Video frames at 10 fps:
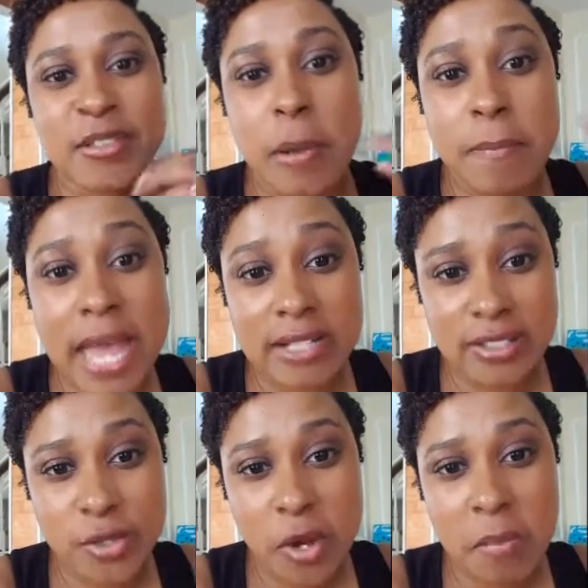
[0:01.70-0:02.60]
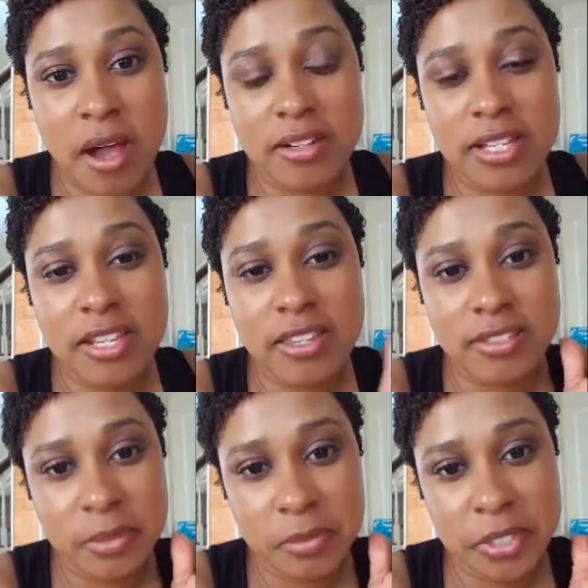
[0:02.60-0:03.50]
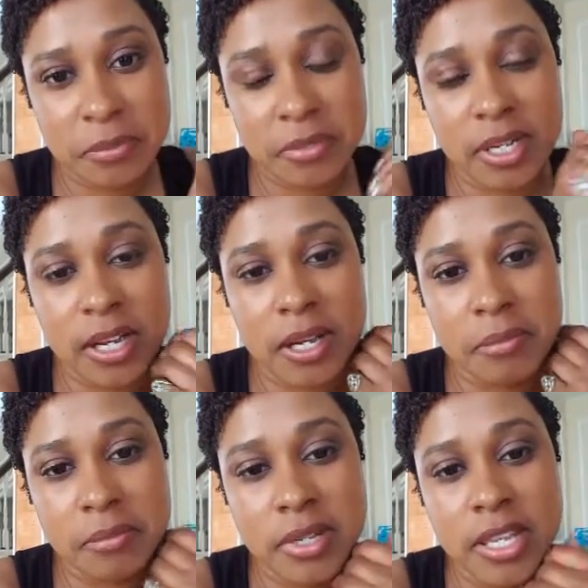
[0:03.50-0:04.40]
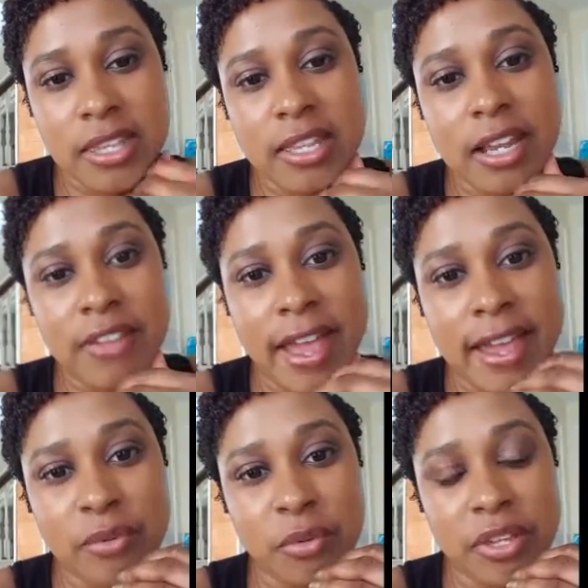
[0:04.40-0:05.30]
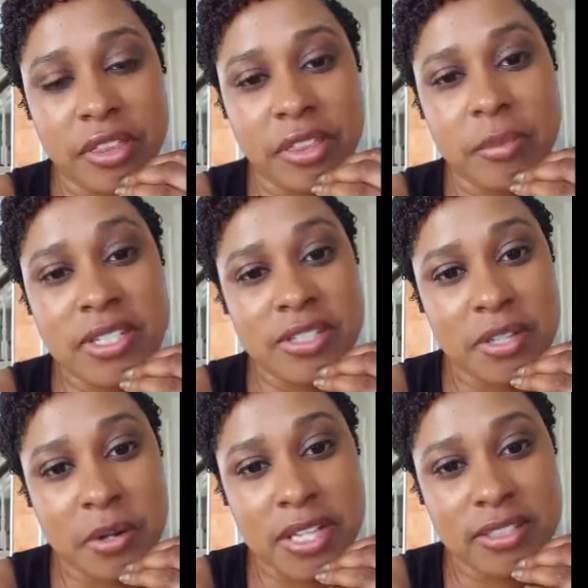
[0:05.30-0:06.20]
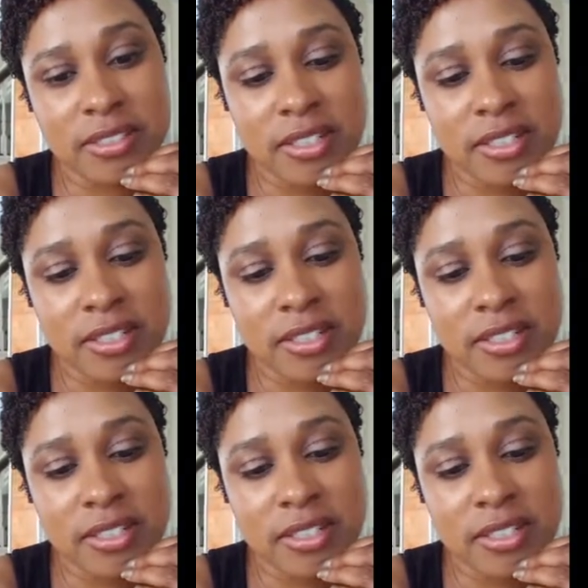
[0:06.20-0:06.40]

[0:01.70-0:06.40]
So I'm back to talk about another symptom that I've had with the PCOS,